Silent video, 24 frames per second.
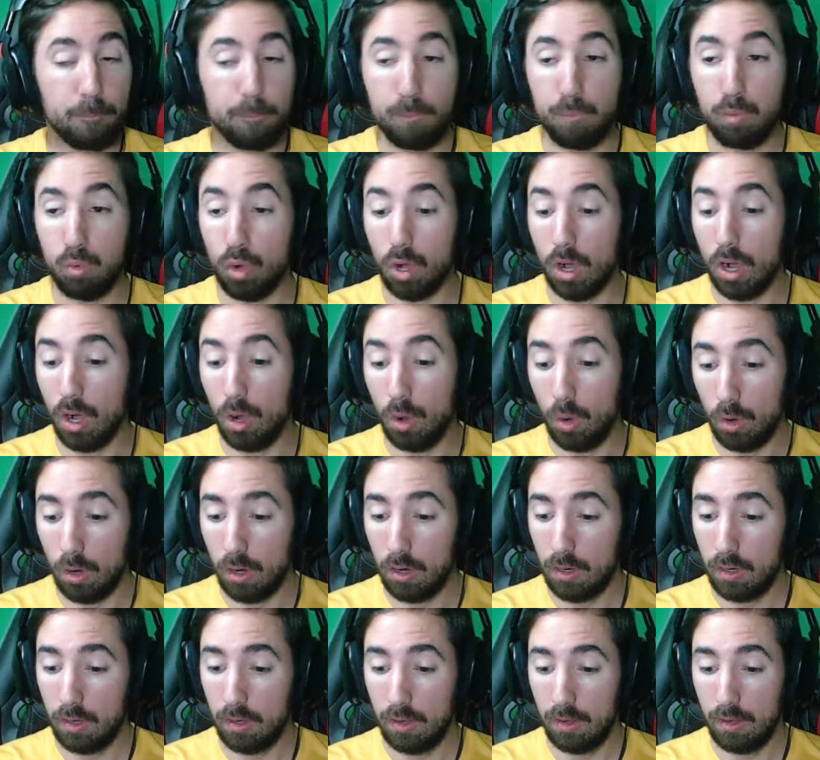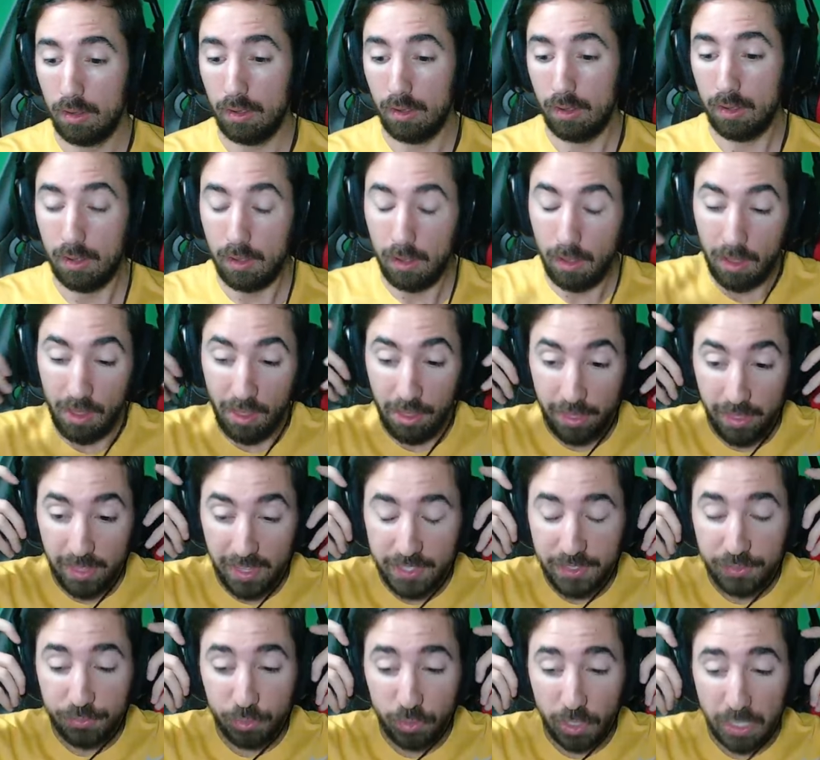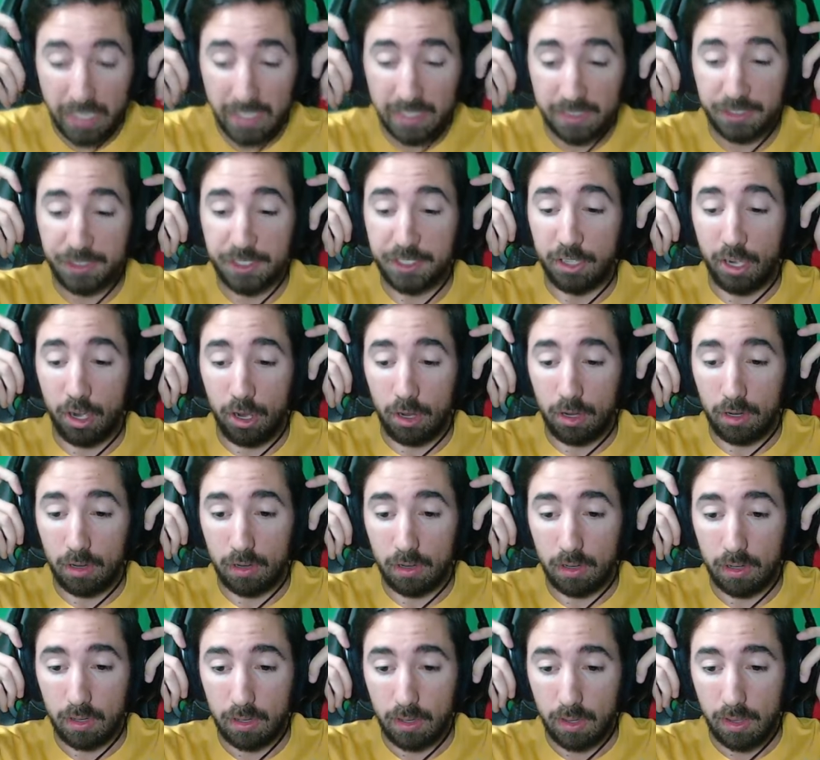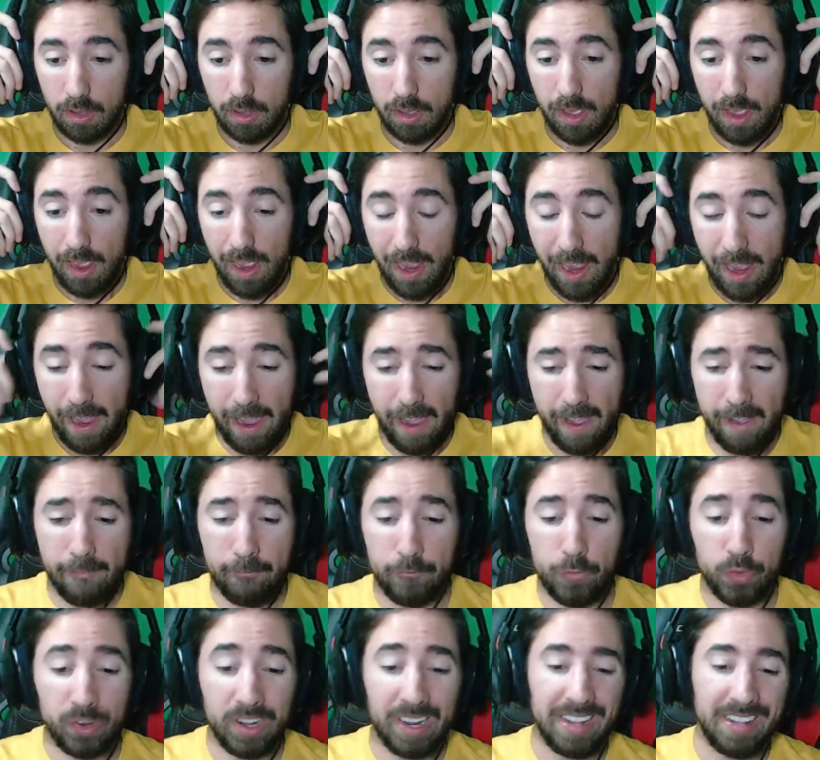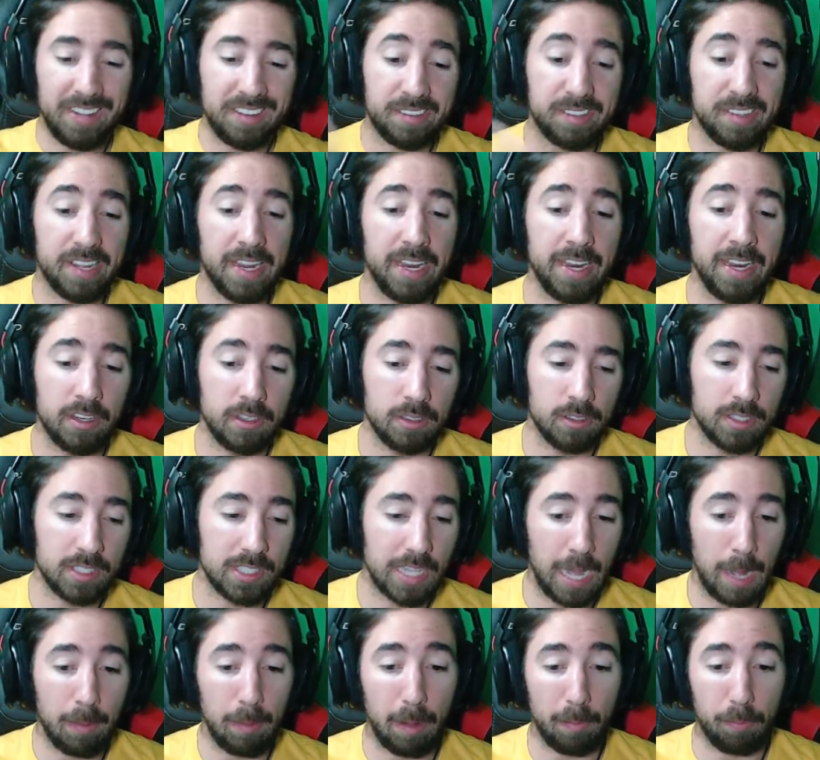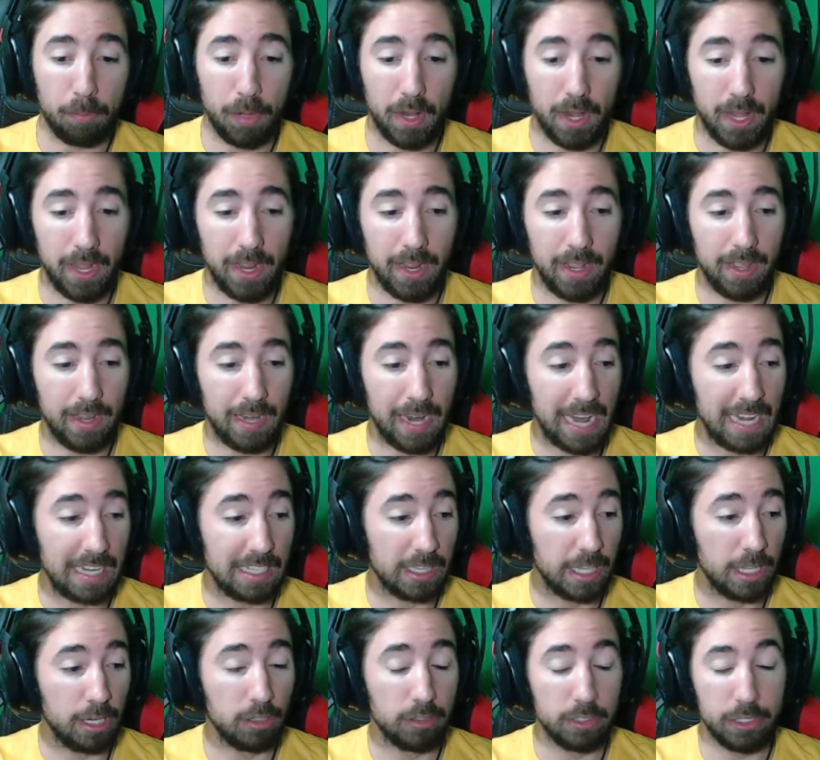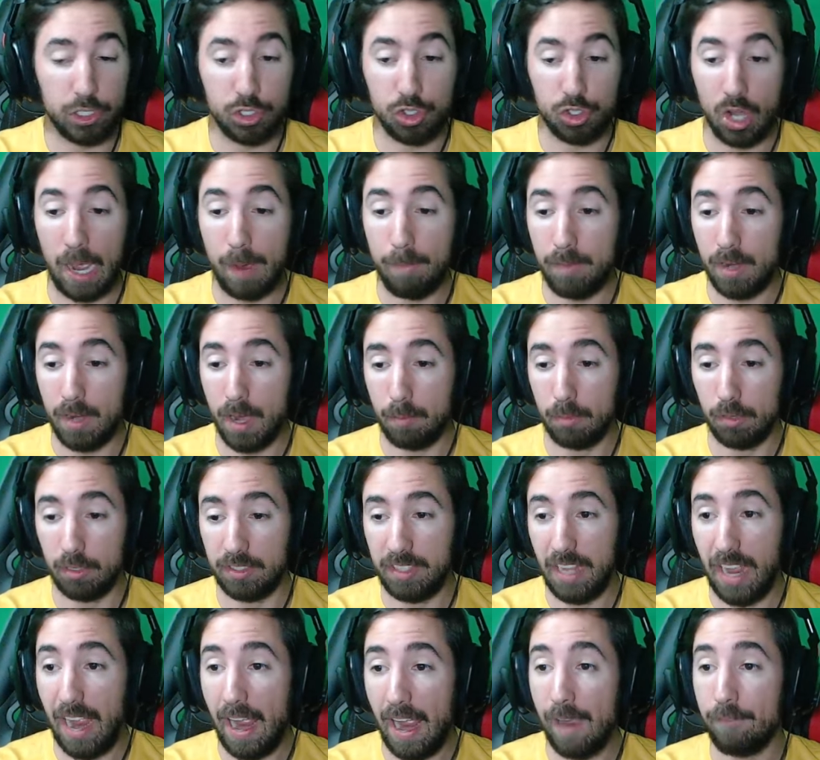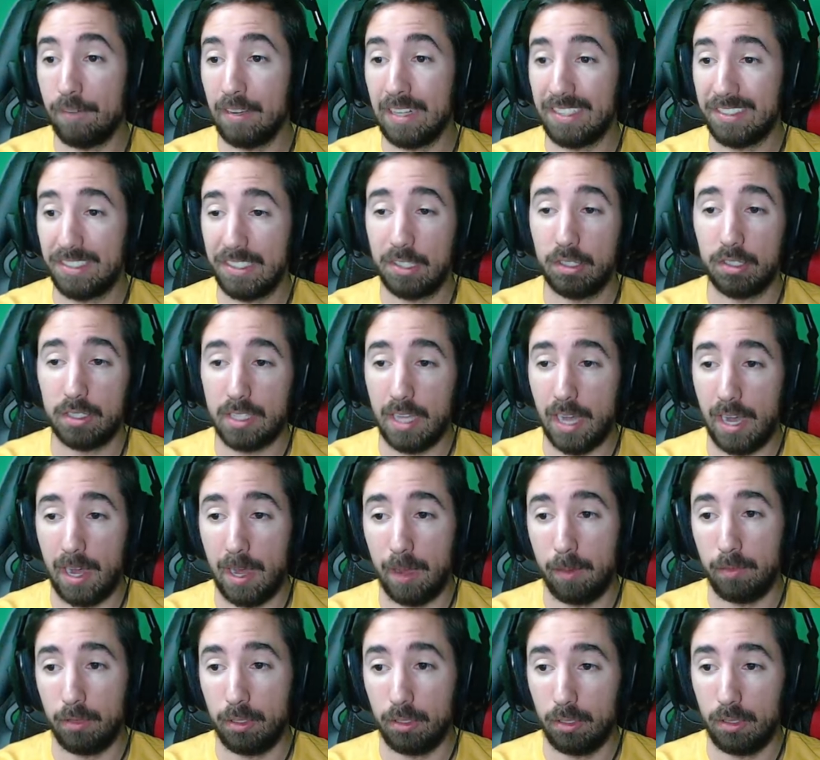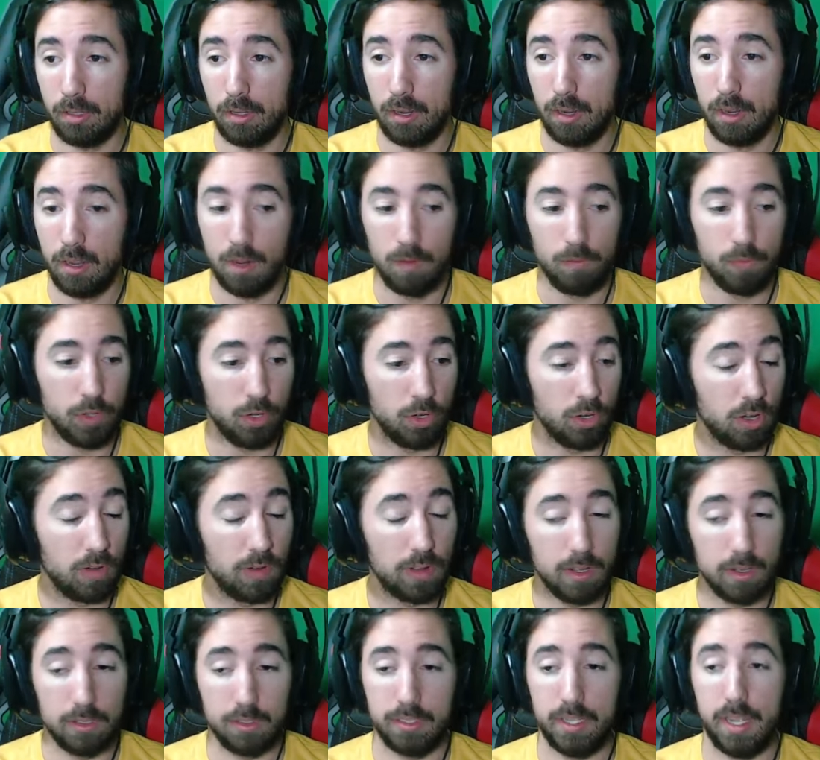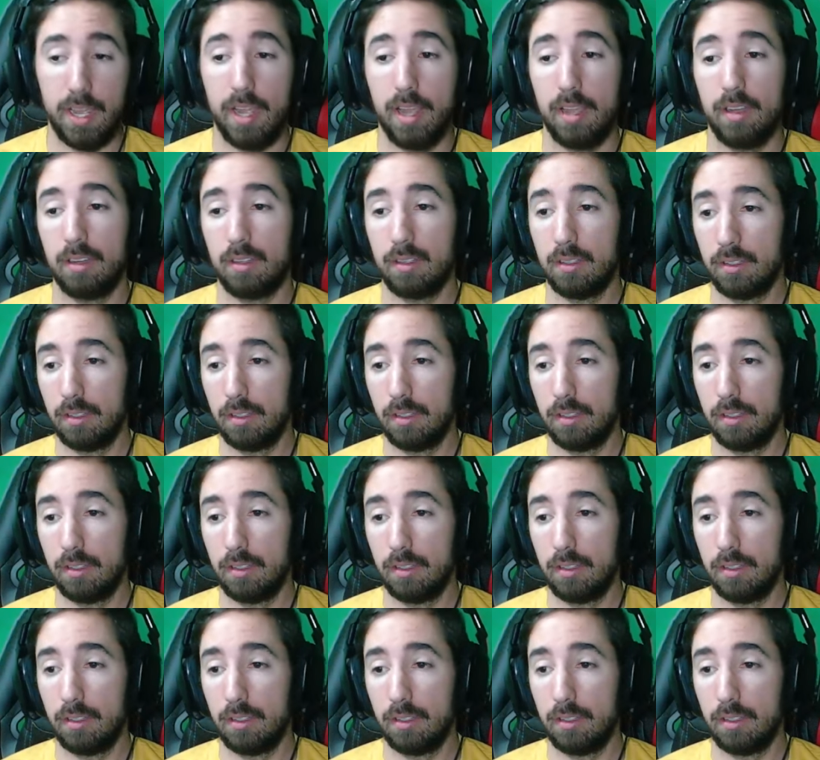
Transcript: Bro this freaking song every single time I play it. I literally drop numbers every single time, dude. You don't understand.